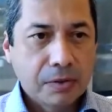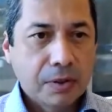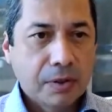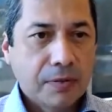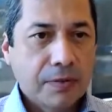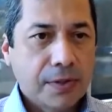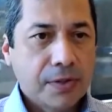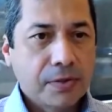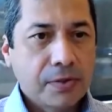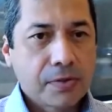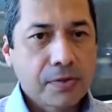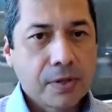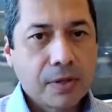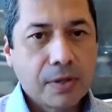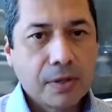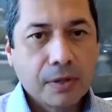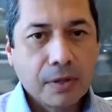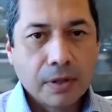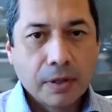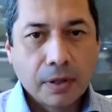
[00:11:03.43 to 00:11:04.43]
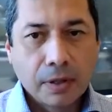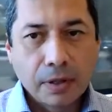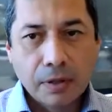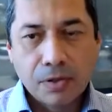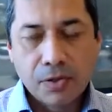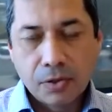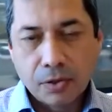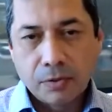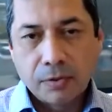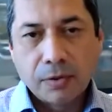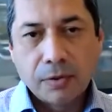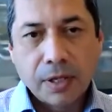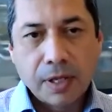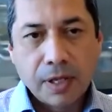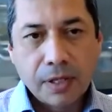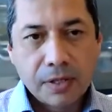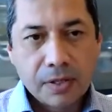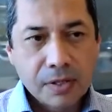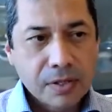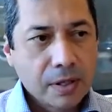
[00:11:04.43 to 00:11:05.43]
individuals, children
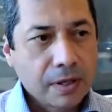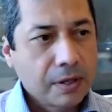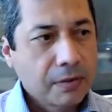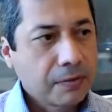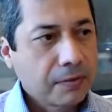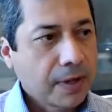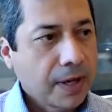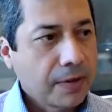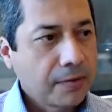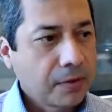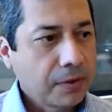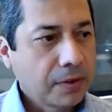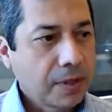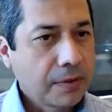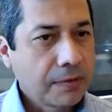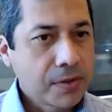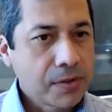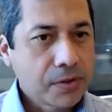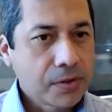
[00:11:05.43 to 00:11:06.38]
ages 5 to 11.